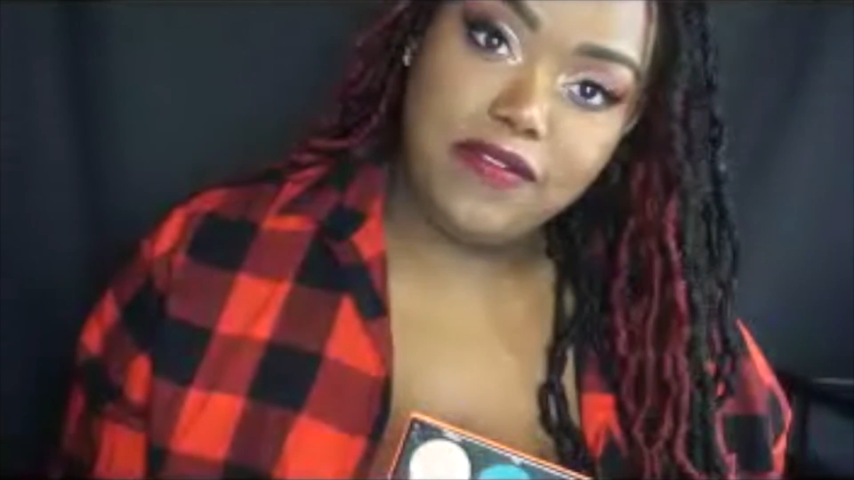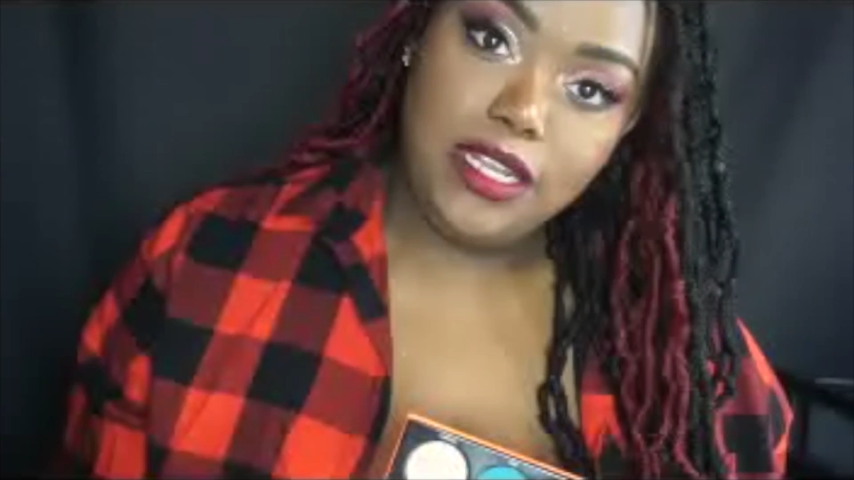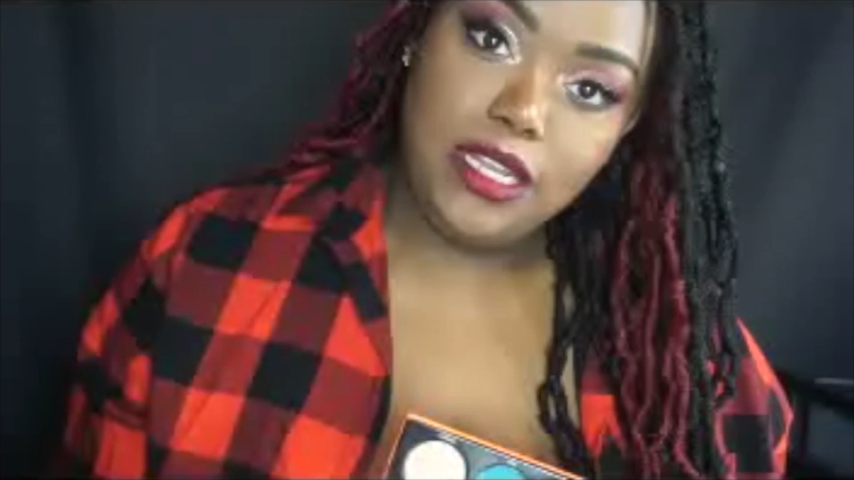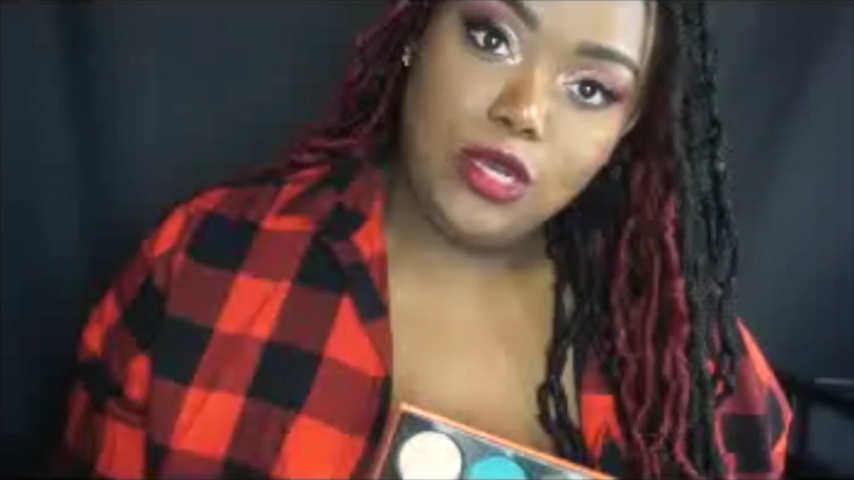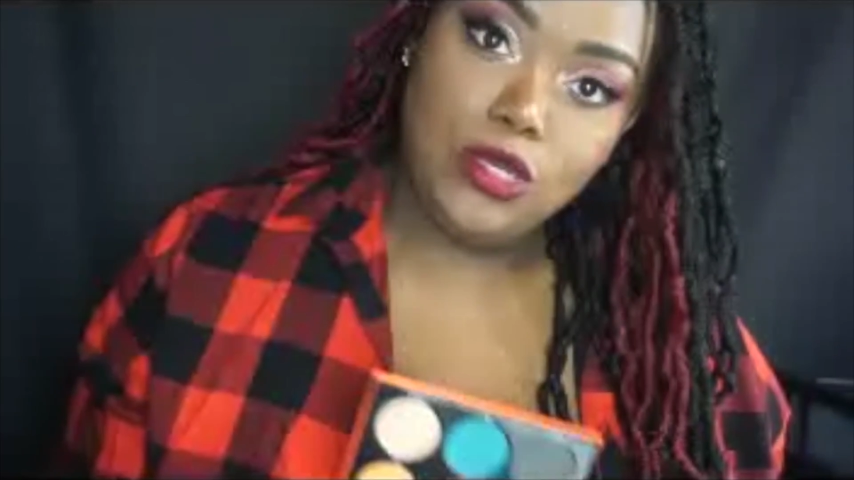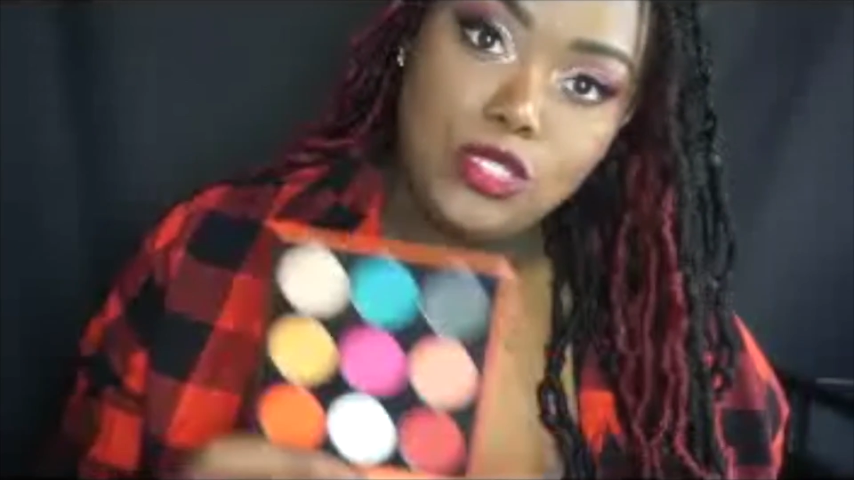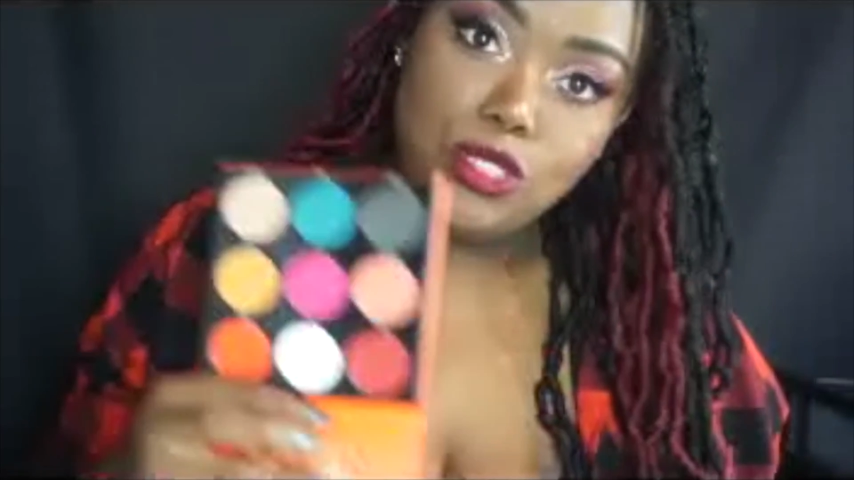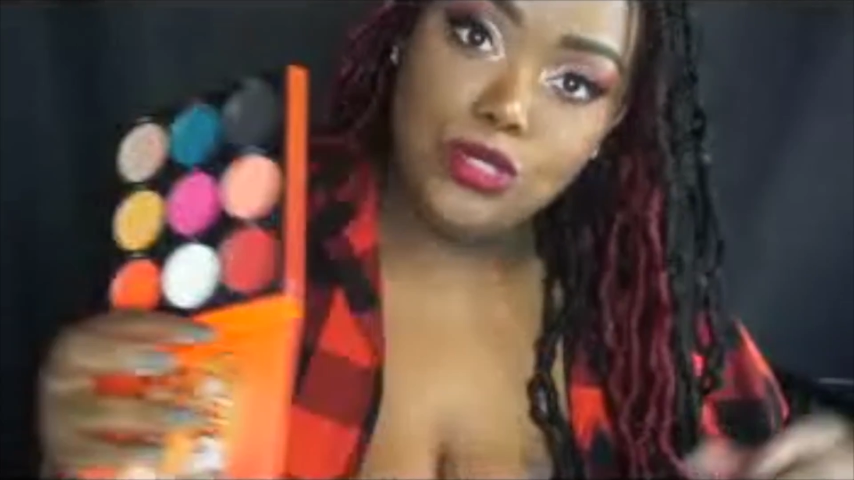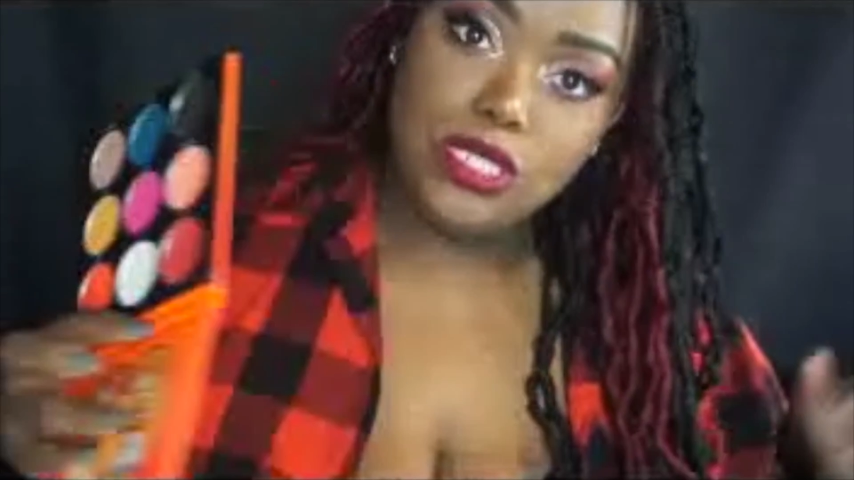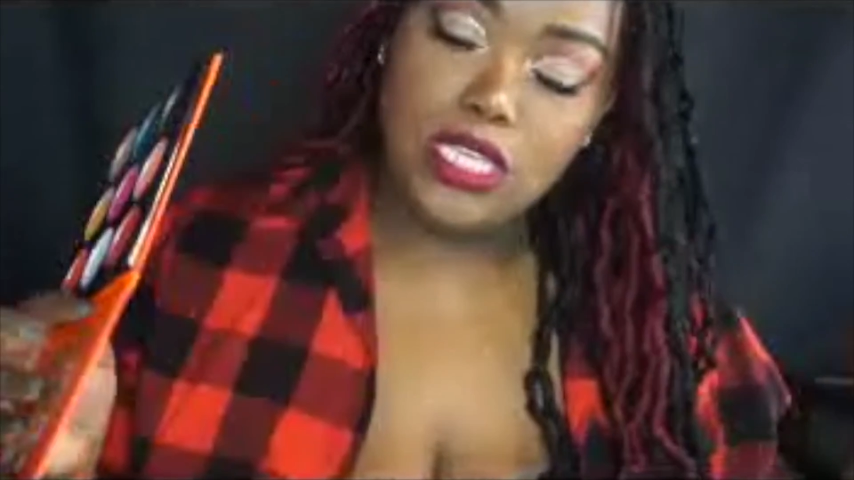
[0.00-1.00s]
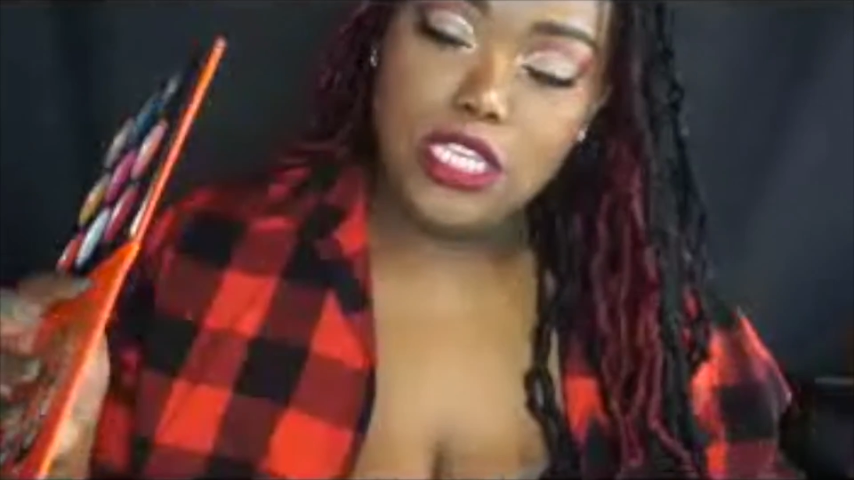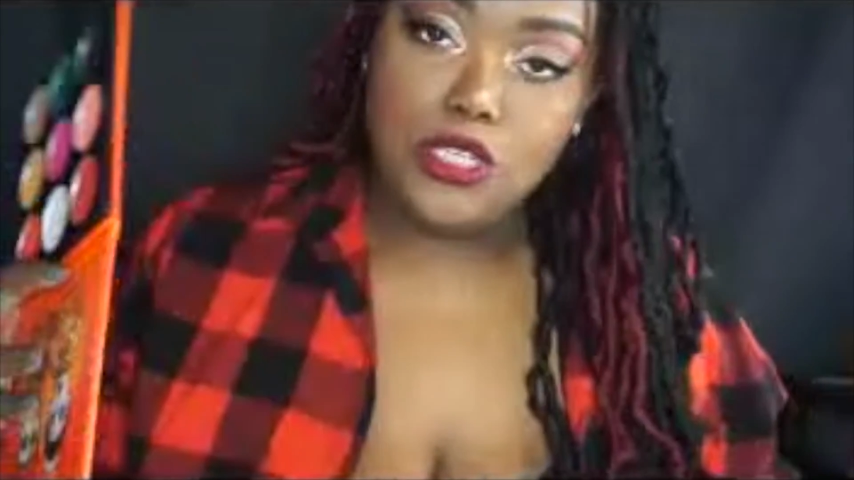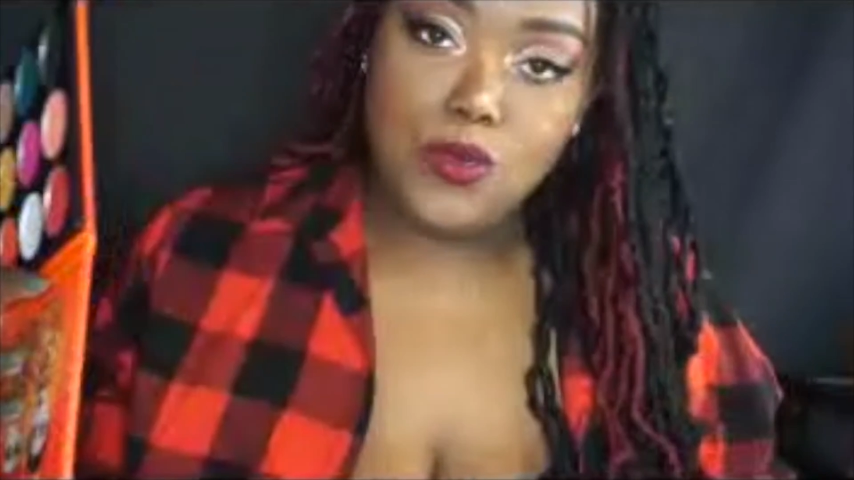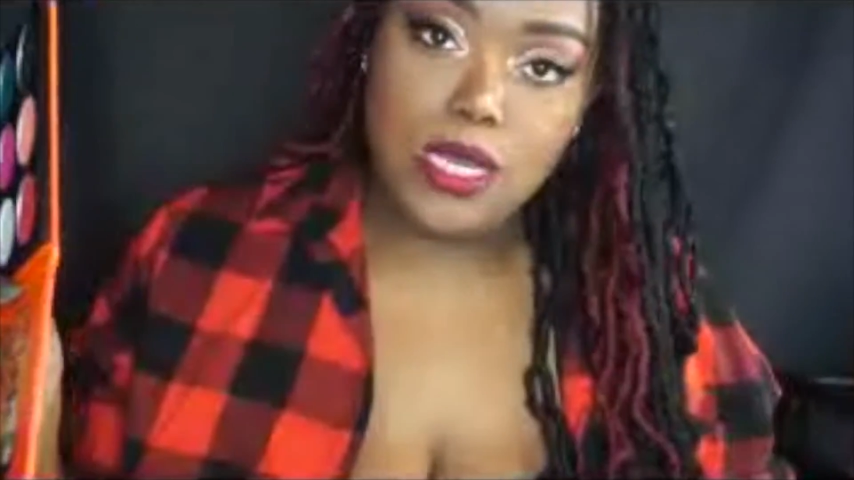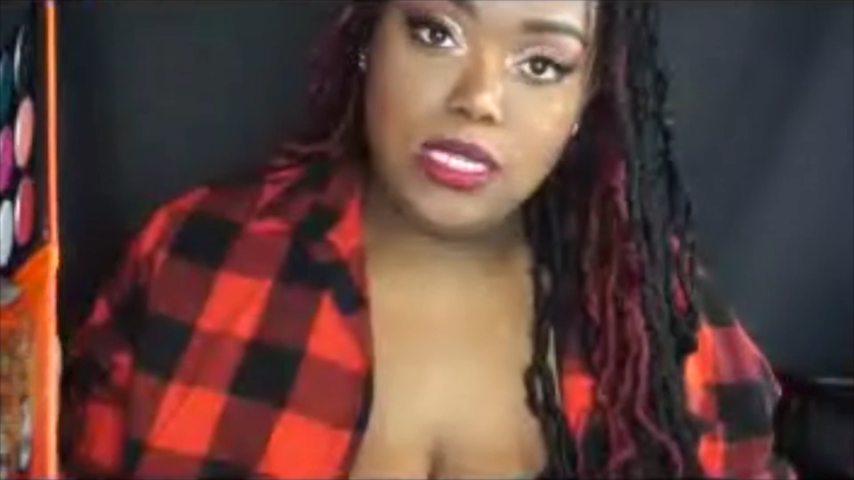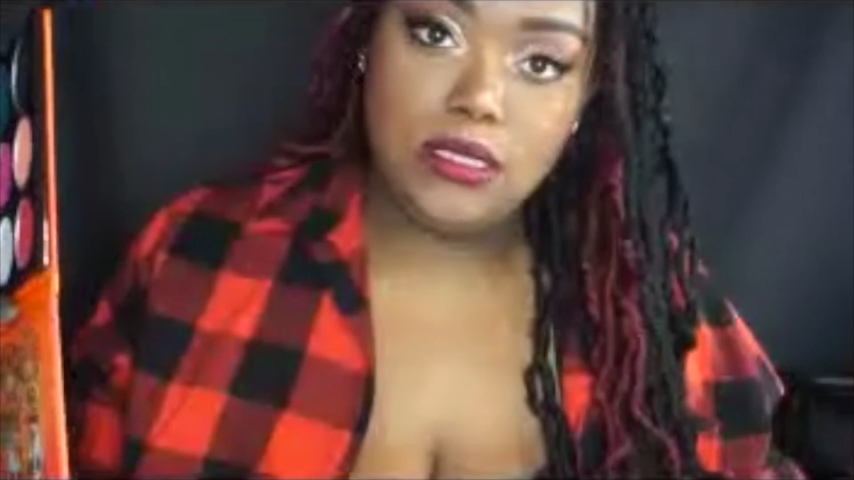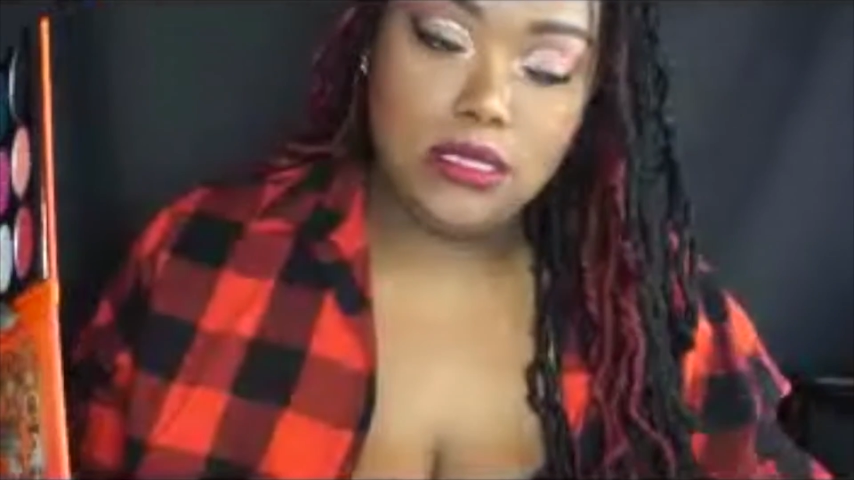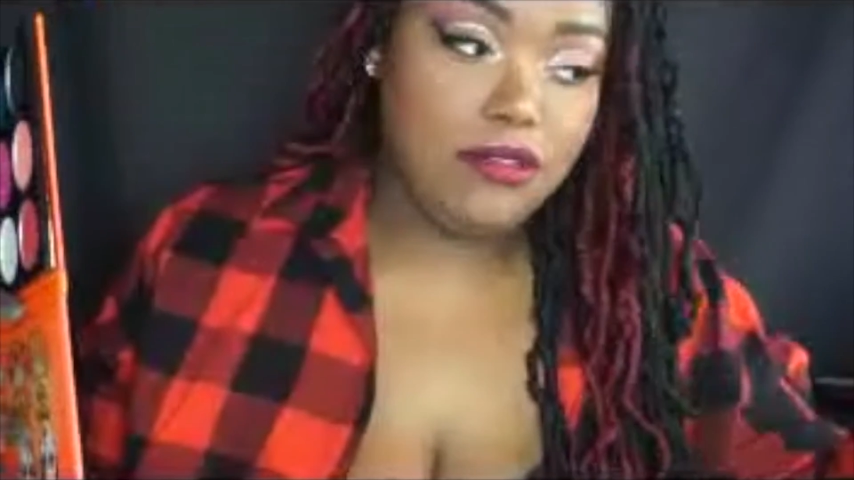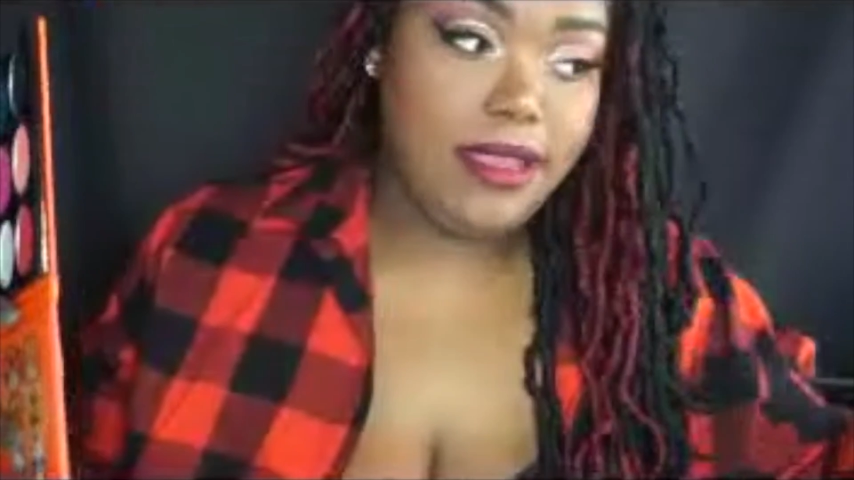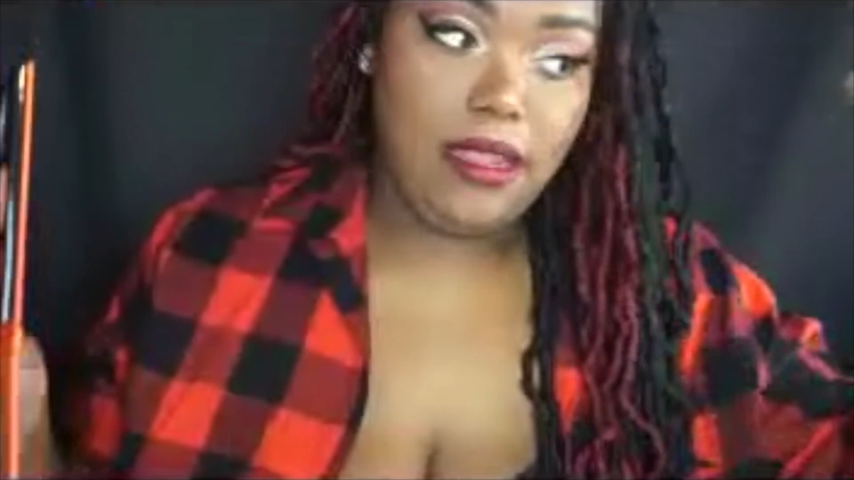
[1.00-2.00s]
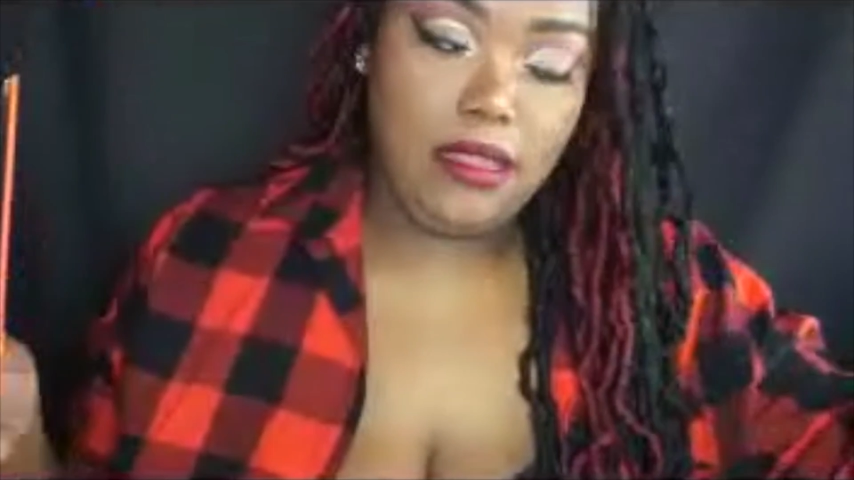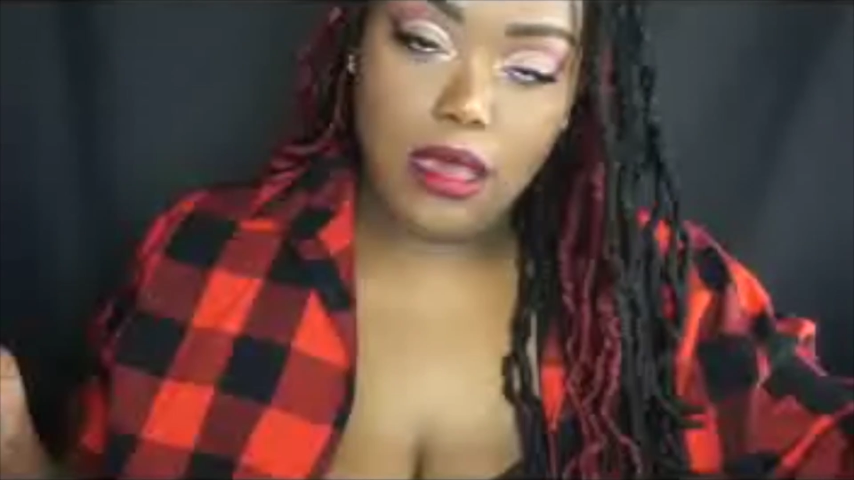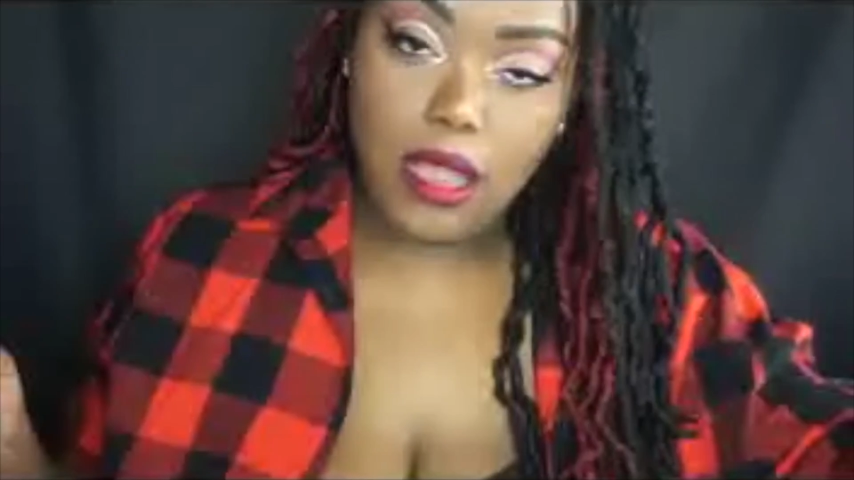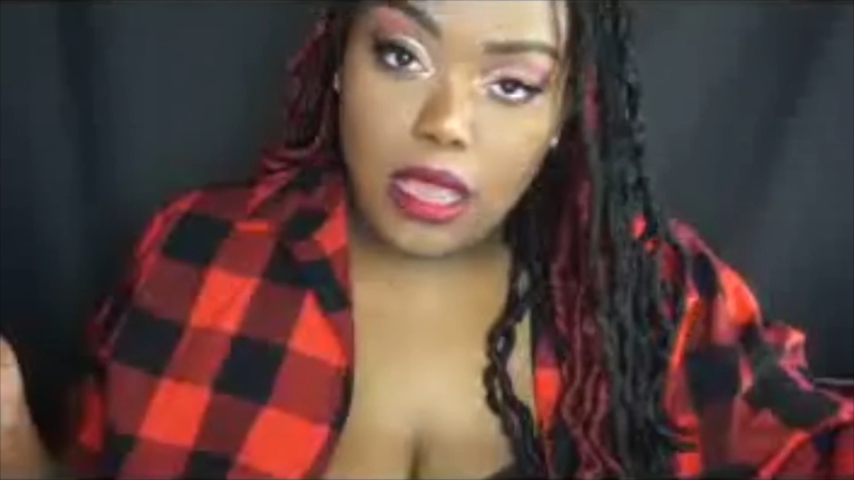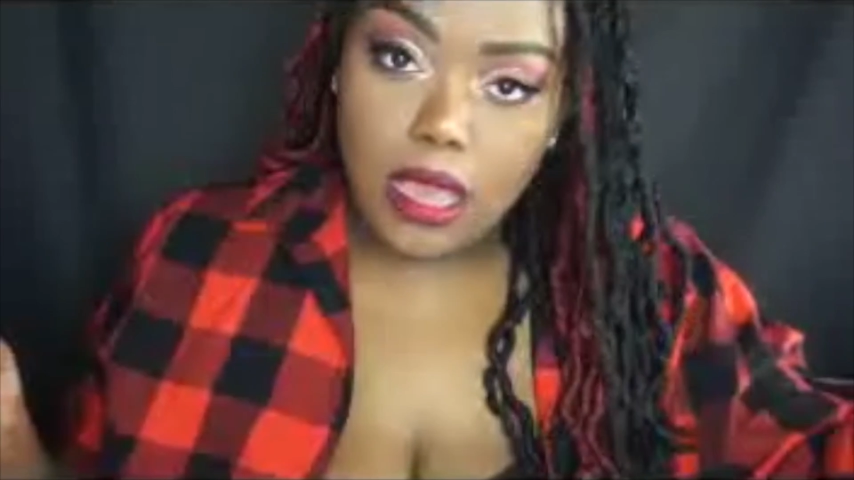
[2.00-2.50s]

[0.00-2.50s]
videos using each one to create a look.